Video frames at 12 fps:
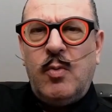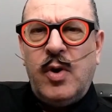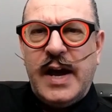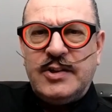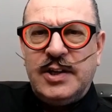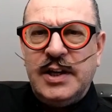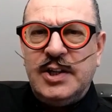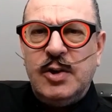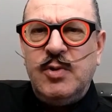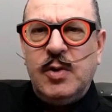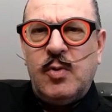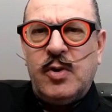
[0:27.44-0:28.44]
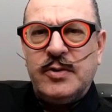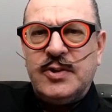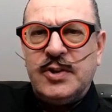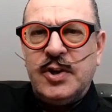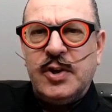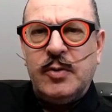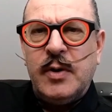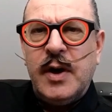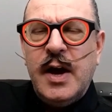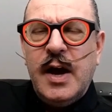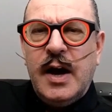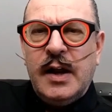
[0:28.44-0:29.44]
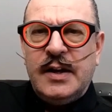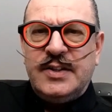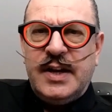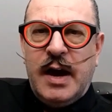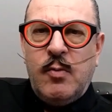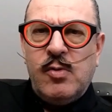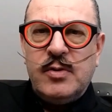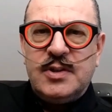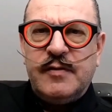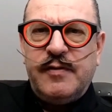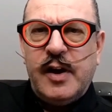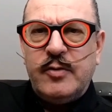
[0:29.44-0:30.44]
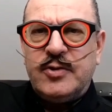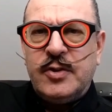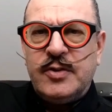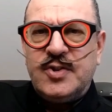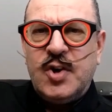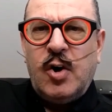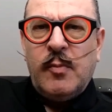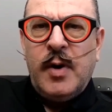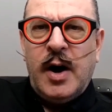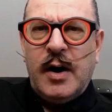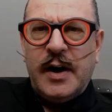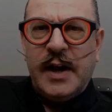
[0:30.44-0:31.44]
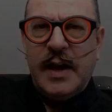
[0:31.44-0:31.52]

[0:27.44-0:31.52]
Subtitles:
what actually do you want to do? And I said, I want to float on the stock market.